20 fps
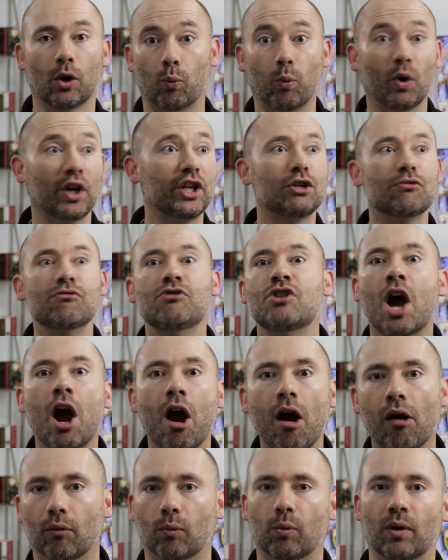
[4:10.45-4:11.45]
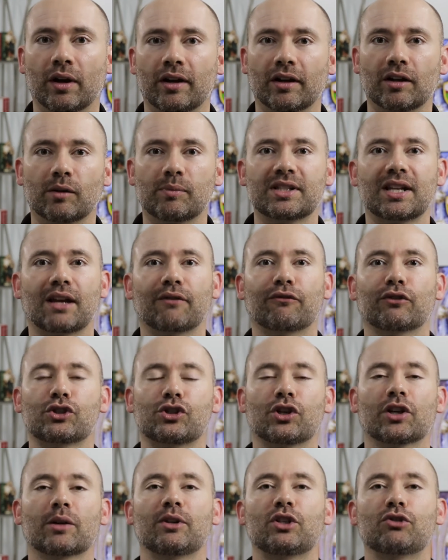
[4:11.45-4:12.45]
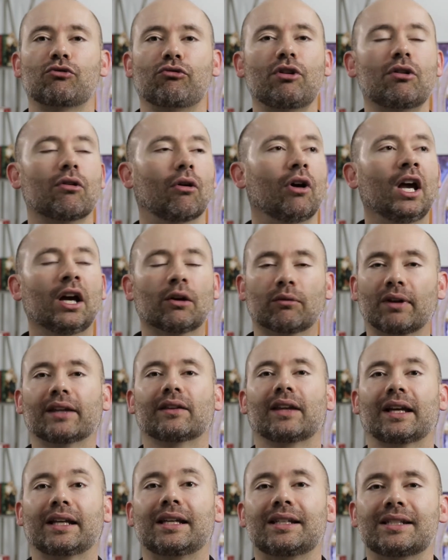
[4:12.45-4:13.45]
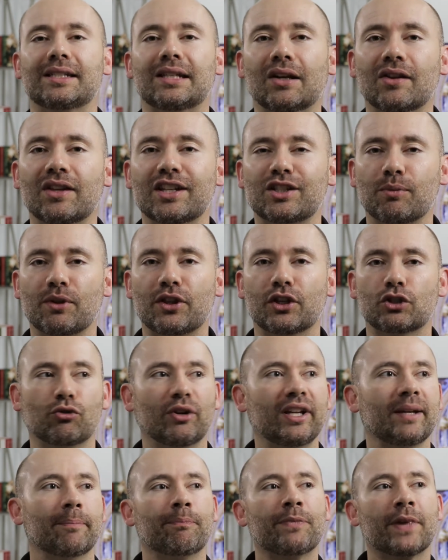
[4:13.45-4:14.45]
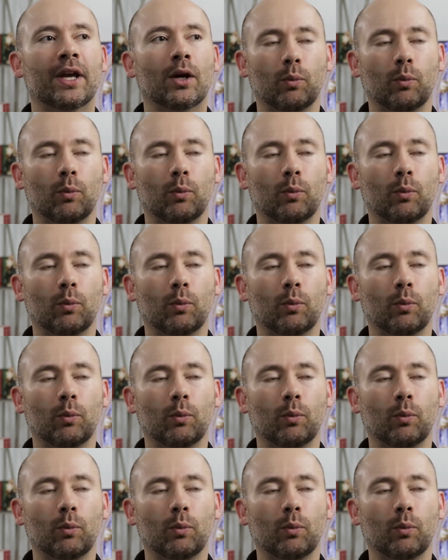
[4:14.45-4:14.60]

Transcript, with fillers: what do you know 100% for sure to be true? Like, consider this with the dream.